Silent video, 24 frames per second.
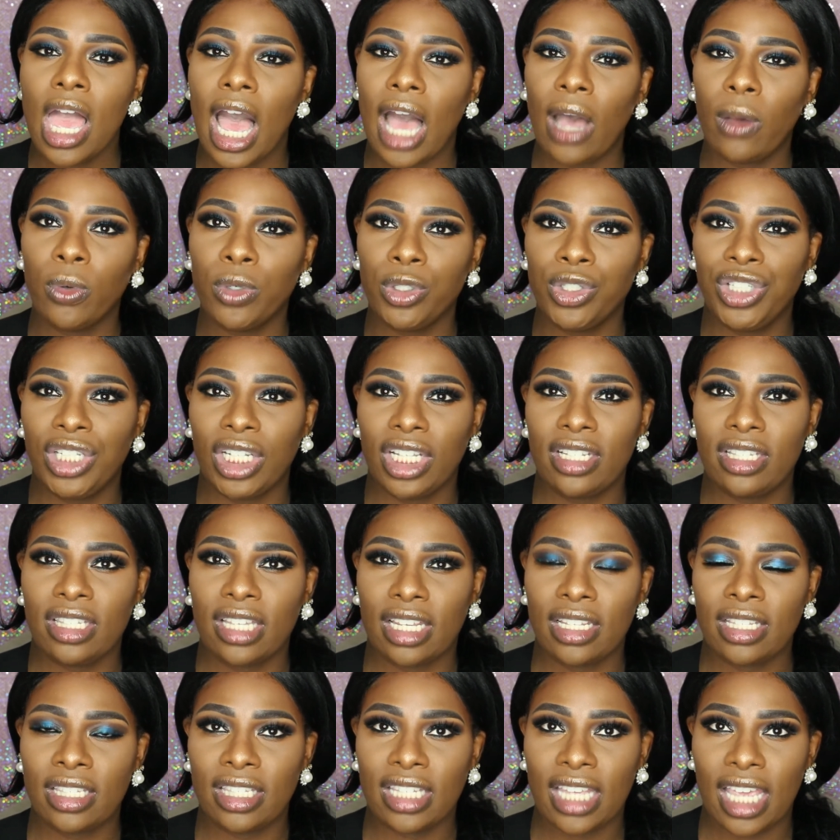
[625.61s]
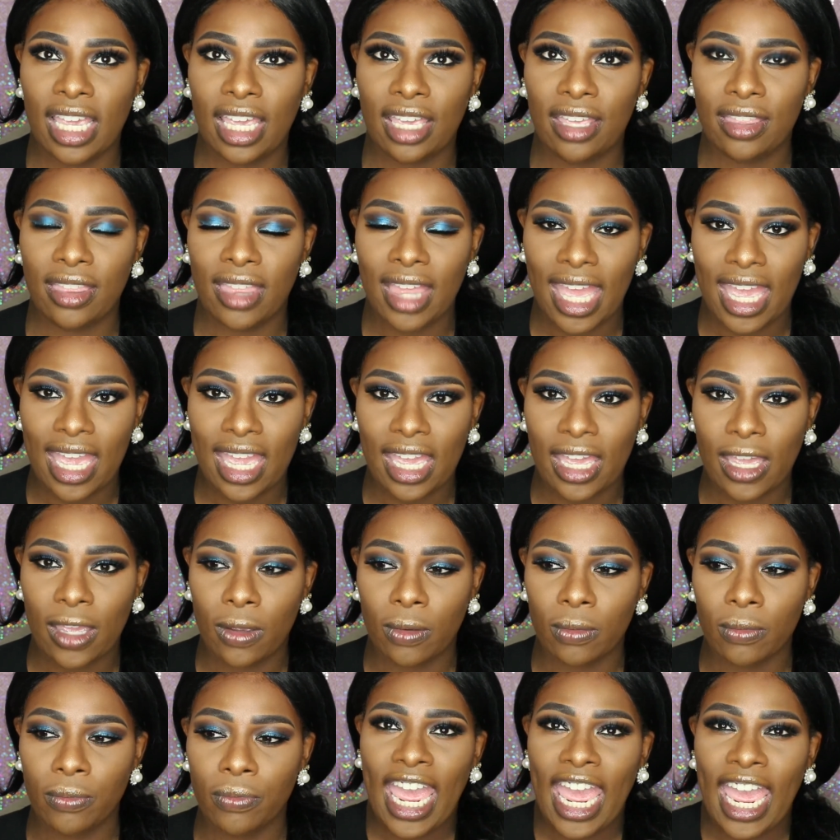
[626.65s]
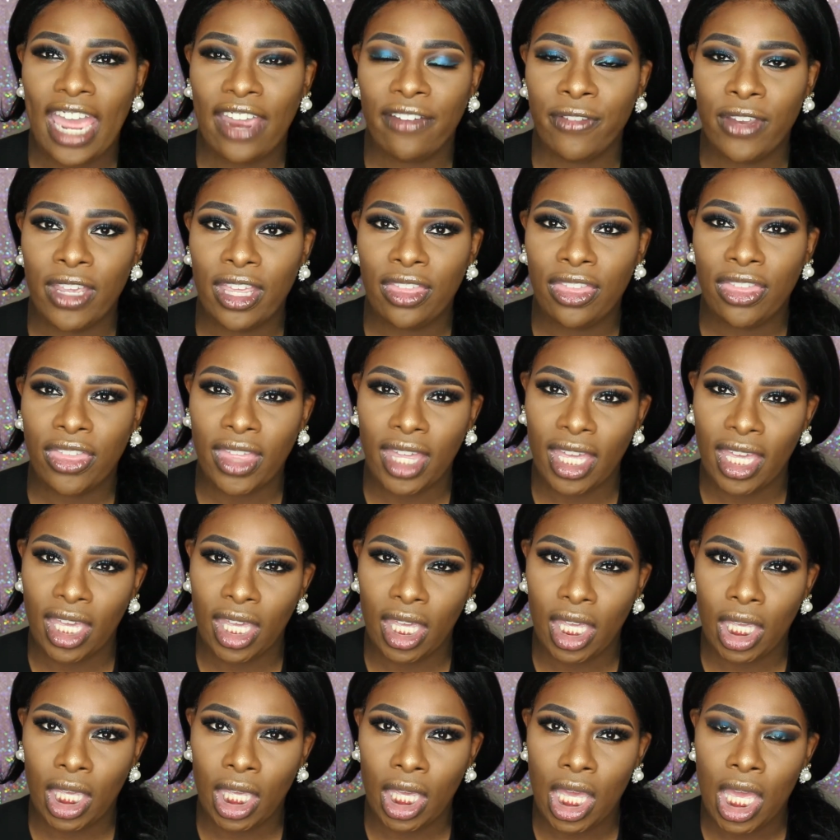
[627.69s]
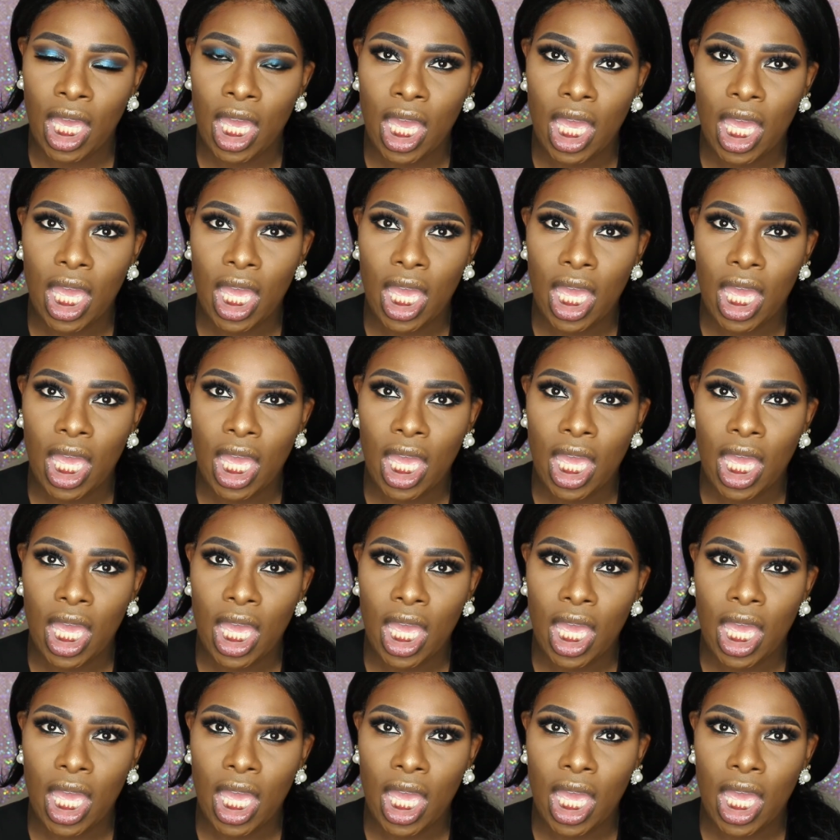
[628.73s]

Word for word: I will just say that everything